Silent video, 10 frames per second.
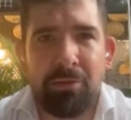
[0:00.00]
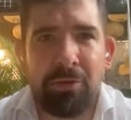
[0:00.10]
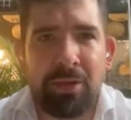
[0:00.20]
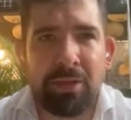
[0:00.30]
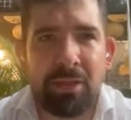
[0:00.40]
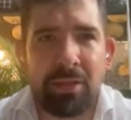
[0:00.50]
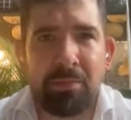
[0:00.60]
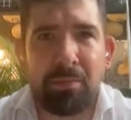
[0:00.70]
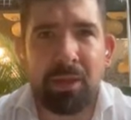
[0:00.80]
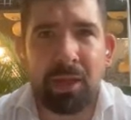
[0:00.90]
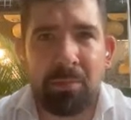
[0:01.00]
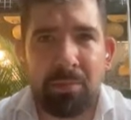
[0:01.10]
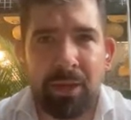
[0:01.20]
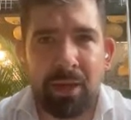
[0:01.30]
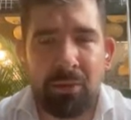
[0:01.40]
every single big
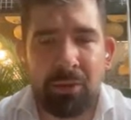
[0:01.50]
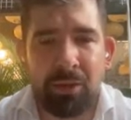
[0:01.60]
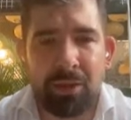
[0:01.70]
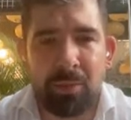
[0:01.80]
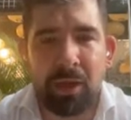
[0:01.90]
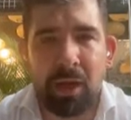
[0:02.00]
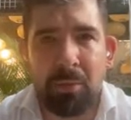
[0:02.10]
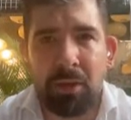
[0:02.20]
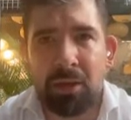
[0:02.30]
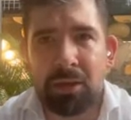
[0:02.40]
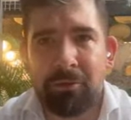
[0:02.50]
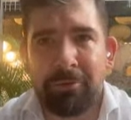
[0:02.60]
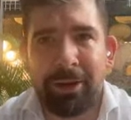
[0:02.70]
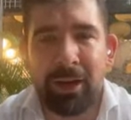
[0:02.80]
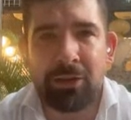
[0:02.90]
company out there is becoming a
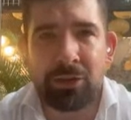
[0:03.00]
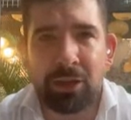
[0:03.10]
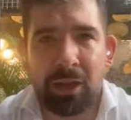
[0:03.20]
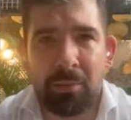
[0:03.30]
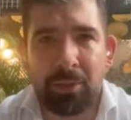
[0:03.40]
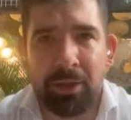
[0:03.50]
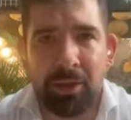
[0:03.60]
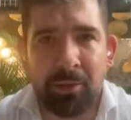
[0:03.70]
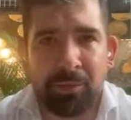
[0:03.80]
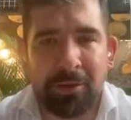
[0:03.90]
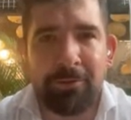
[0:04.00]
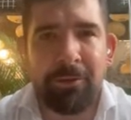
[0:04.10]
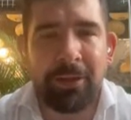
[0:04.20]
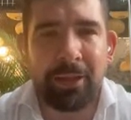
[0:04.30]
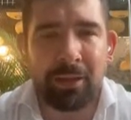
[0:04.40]
financial company, a
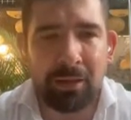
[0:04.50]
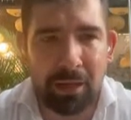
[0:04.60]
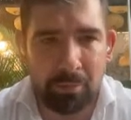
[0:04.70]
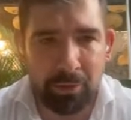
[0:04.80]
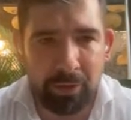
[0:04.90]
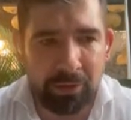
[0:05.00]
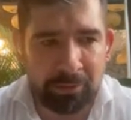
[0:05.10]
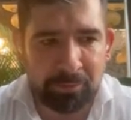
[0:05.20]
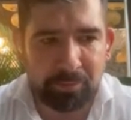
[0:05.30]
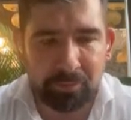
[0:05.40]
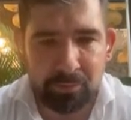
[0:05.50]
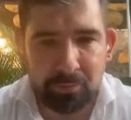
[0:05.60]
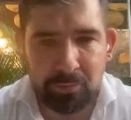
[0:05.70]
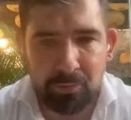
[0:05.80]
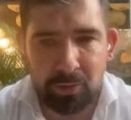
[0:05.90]
fintech company,
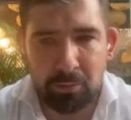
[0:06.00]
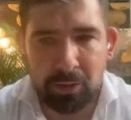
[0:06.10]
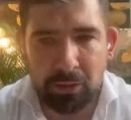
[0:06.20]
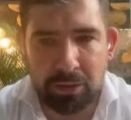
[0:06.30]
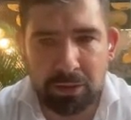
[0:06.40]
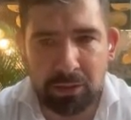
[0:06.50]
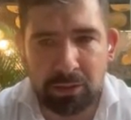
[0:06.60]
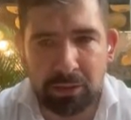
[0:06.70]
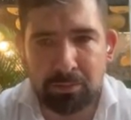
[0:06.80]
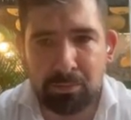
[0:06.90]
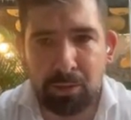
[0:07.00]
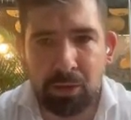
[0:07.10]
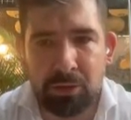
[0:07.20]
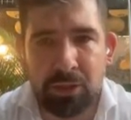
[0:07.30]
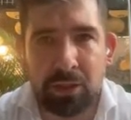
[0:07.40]
because
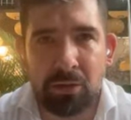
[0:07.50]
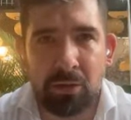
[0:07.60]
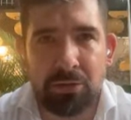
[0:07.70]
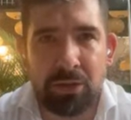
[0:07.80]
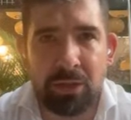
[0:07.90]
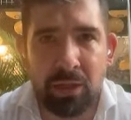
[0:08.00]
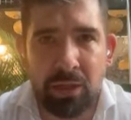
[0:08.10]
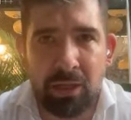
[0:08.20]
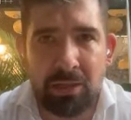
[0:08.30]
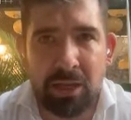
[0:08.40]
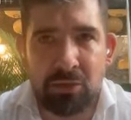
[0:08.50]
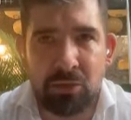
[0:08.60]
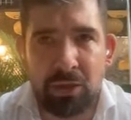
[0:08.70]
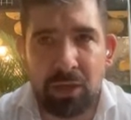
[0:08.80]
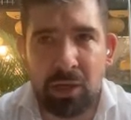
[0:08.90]
blockchain technology is
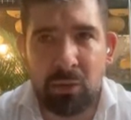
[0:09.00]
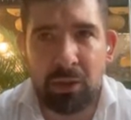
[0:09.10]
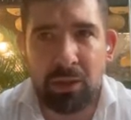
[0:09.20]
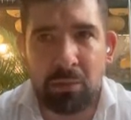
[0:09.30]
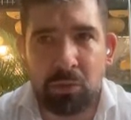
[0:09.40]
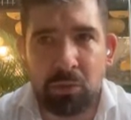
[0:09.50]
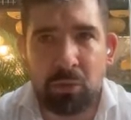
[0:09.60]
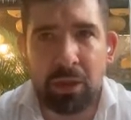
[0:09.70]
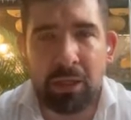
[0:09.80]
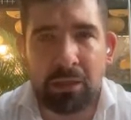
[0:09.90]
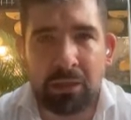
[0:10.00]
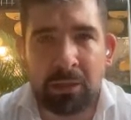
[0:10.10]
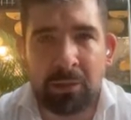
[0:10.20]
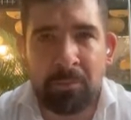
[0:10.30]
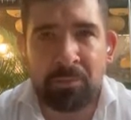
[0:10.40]
actually allowing them to do that.
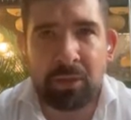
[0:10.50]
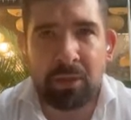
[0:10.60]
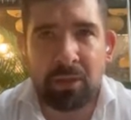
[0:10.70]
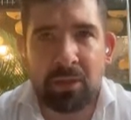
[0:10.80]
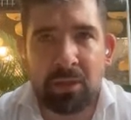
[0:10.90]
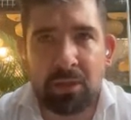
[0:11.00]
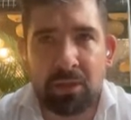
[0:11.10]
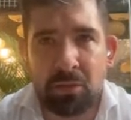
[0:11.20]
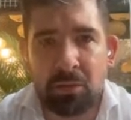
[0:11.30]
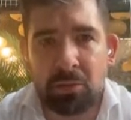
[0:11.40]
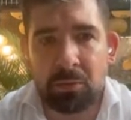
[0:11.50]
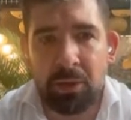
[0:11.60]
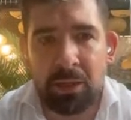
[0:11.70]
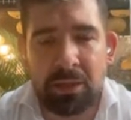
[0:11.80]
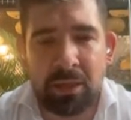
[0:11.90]

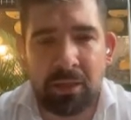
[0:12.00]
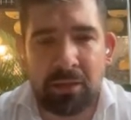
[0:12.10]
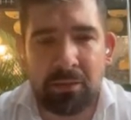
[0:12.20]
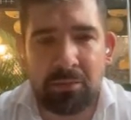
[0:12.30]
So yes, I